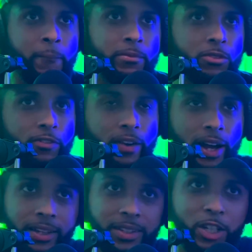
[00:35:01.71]

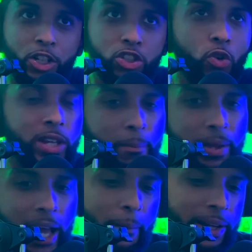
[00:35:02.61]
Fire. So
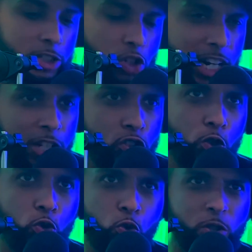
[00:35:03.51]
so let's go
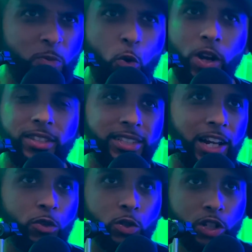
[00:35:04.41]
through some quick
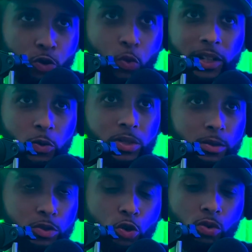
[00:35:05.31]
scenarios, because you
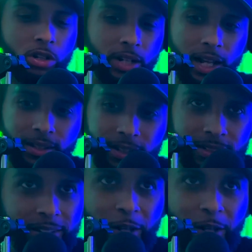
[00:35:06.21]
seem so good at this.